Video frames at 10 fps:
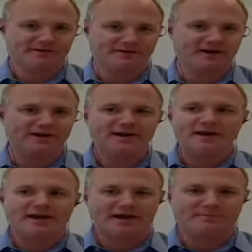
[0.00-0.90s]
All right,
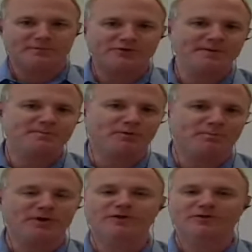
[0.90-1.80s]
and most people
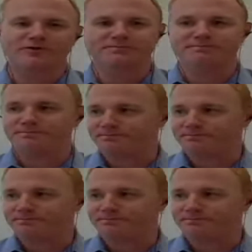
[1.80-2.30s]
boil those